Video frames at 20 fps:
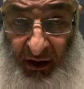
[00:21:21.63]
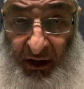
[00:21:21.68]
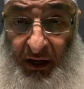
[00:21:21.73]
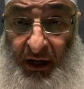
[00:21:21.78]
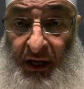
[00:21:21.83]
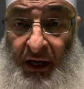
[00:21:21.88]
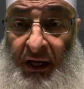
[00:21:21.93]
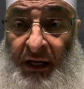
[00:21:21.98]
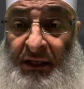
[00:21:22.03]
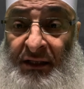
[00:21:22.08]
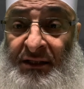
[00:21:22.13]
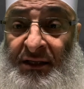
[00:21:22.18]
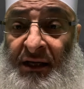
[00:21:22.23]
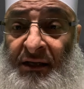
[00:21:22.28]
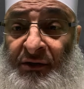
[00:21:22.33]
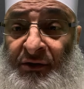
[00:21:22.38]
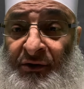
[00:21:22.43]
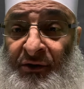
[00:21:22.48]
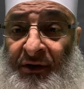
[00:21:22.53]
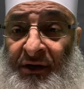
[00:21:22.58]
he said
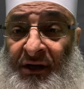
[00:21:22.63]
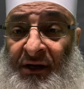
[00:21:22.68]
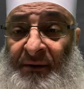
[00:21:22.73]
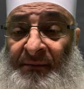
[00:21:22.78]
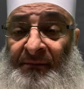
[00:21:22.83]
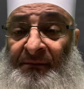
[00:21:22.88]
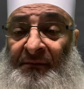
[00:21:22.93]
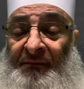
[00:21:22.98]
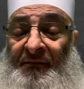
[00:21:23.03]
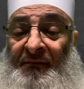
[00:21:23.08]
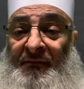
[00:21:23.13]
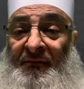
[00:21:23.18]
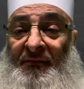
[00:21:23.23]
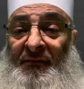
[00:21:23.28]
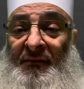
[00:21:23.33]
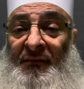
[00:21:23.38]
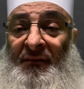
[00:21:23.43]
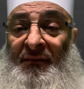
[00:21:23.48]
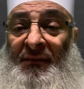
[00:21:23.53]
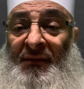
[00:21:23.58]
to him,
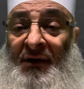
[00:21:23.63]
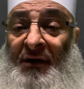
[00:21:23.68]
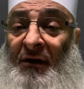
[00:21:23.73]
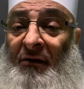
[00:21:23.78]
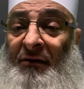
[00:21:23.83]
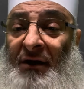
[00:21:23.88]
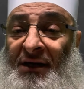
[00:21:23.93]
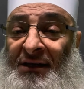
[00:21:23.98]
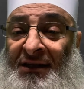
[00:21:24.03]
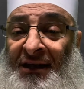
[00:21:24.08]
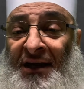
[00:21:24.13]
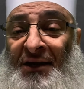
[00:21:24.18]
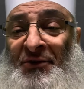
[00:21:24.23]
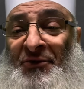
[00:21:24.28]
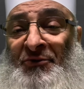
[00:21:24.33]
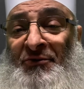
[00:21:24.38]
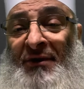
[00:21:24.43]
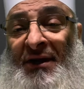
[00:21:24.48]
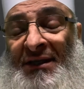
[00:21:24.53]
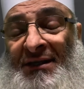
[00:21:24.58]
all right, can you
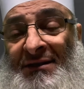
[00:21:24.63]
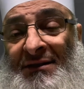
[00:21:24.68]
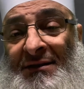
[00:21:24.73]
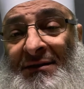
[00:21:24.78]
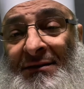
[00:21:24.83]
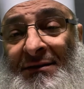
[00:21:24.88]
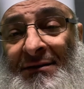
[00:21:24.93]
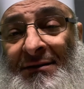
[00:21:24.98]
rise?